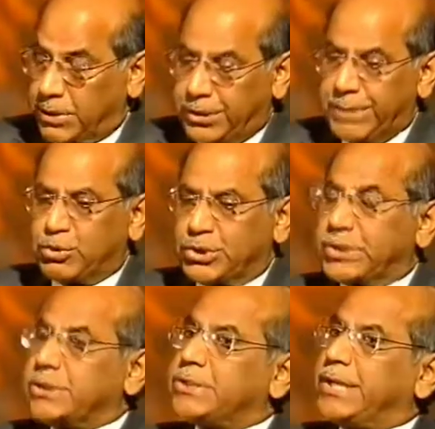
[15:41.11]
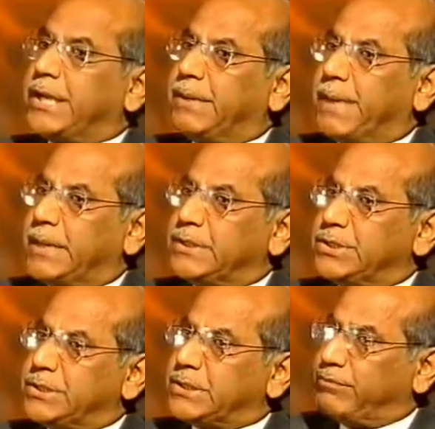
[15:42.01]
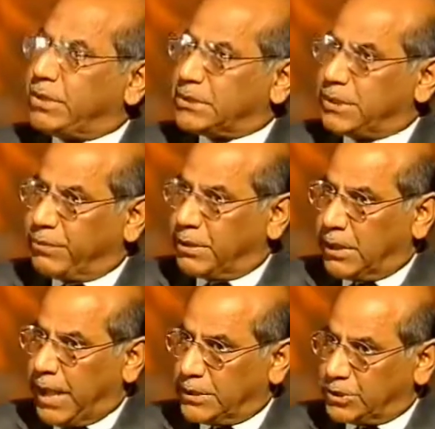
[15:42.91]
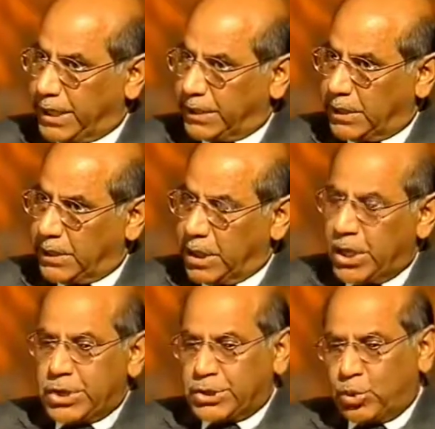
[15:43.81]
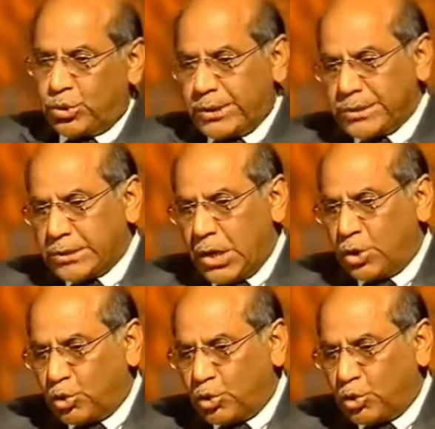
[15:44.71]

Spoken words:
the positions taken by the G77 and China. So this